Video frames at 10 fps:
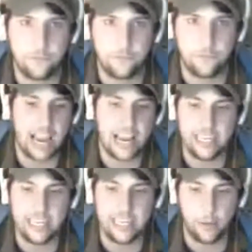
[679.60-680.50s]
I got
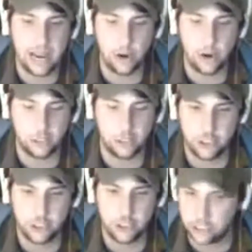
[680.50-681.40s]
80-some hours
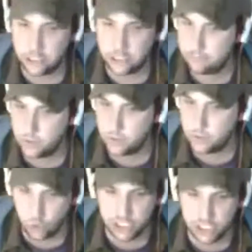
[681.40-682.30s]
just
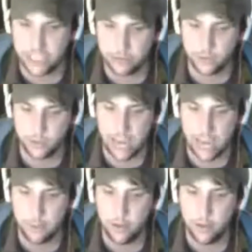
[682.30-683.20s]
rushing through the
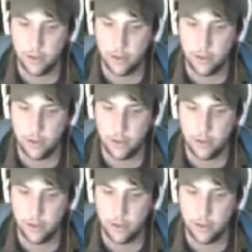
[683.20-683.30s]
game.